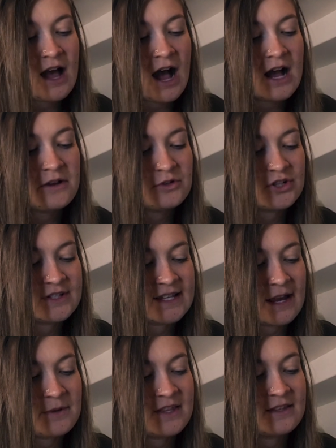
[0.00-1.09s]
I'm just
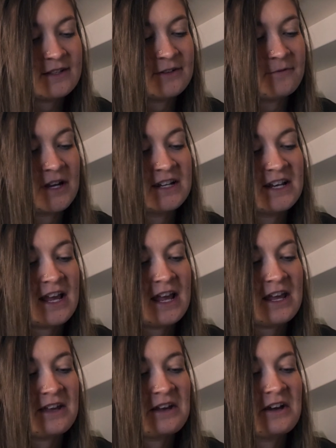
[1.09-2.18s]
happy to find
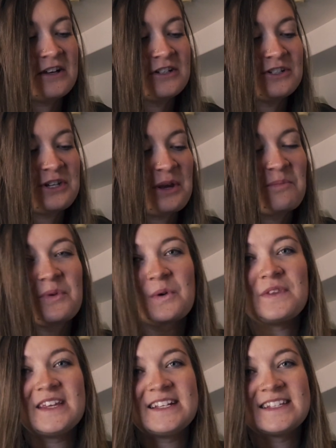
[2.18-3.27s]
a
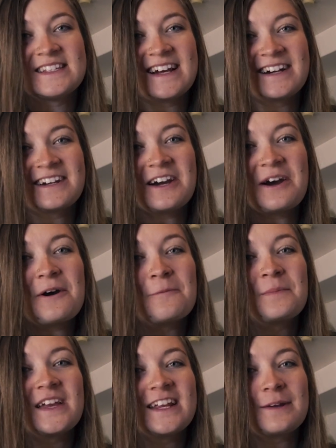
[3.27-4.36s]
shampoo that does not
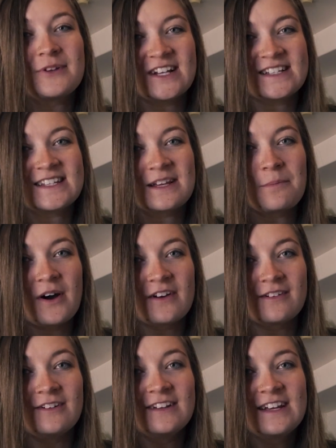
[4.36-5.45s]
come in a plastic
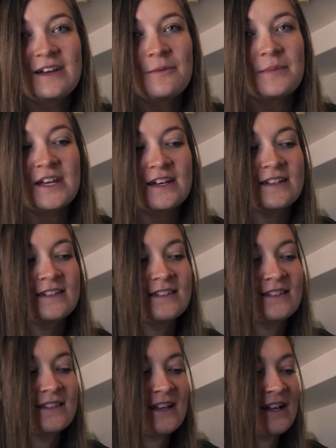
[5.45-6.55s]
bottle,
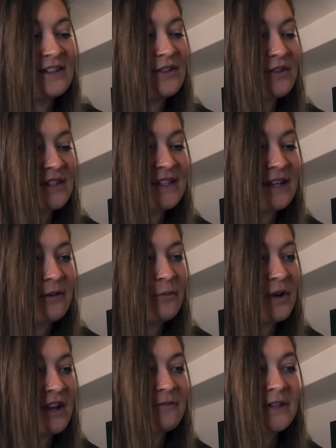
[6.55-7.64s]
because as you can see,
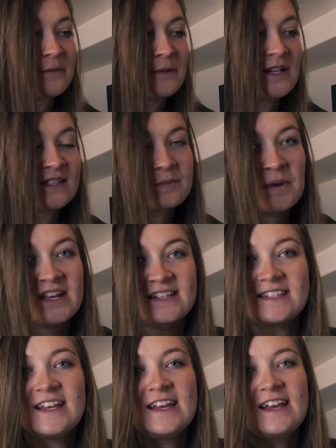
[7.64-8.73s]
we have limited
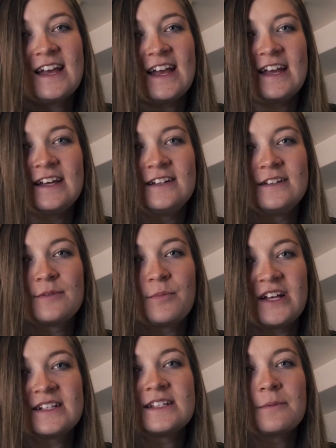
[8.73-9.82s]
space and
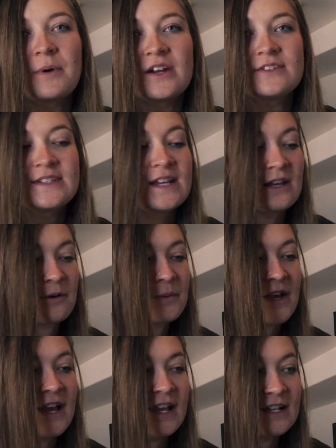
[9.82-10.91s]
plastic bottles take up
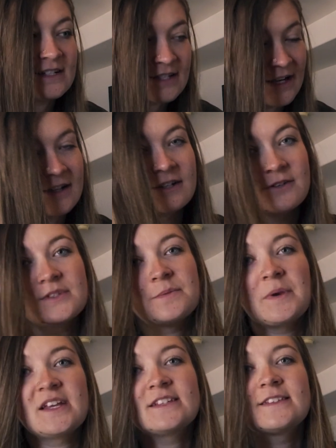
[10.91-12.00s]
a ton of
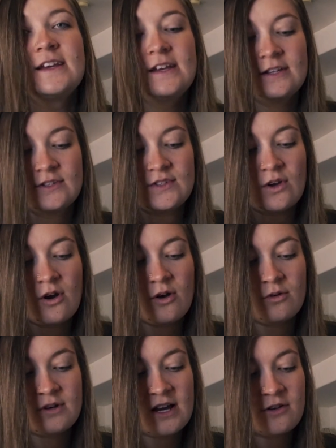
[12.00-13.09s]
space.
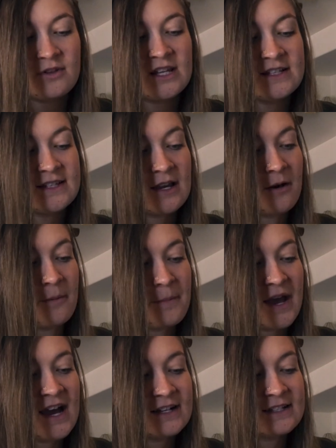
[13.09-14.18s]
So not only is it
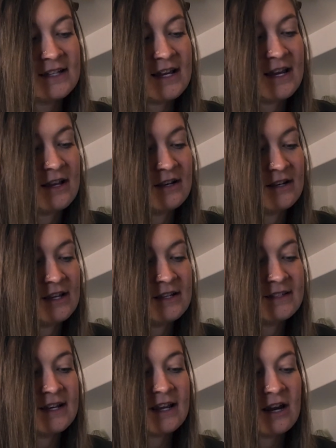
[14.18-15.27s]
compact and
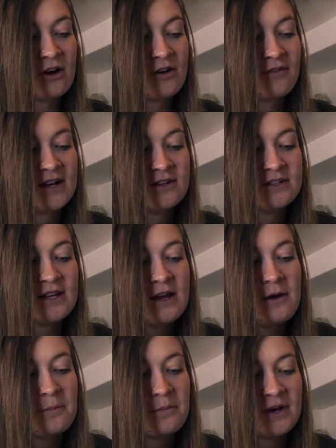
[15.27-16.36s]
easy to carry around,
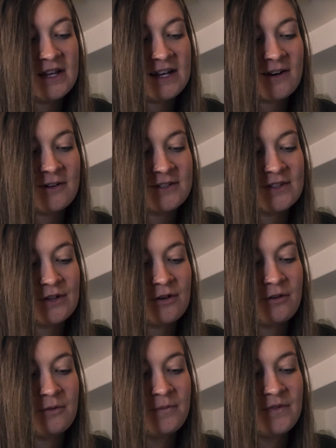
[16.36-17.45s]
but it
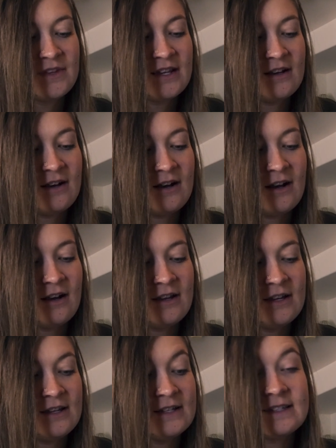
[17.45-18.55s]
also
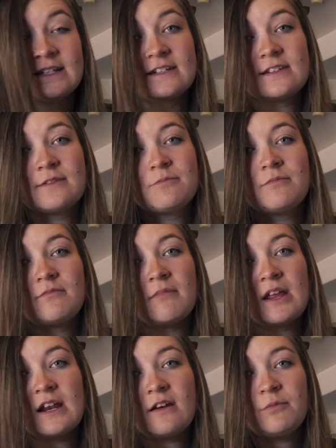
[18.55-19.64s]
isn't
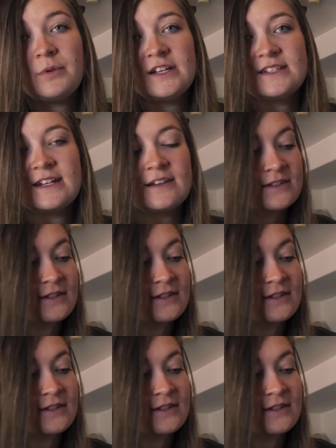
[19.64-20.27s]
made out of plastic.